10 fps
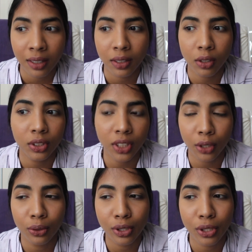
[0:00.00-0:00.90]
you know,
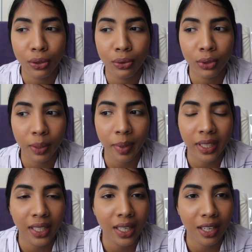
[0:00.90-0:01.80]
SANUR to Nusa
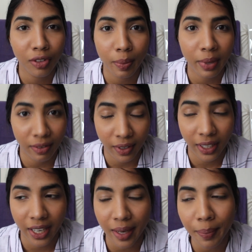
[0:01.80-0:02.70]
Penida trip ever
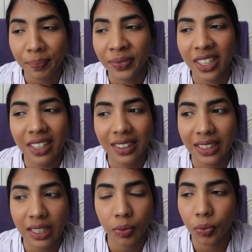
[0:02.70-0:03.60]
again,
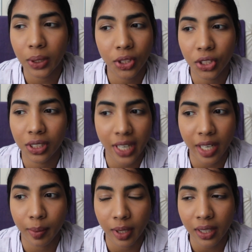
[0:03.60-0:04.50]
because it was just
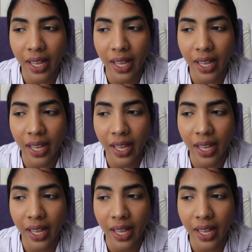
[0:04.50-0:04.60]
terrible.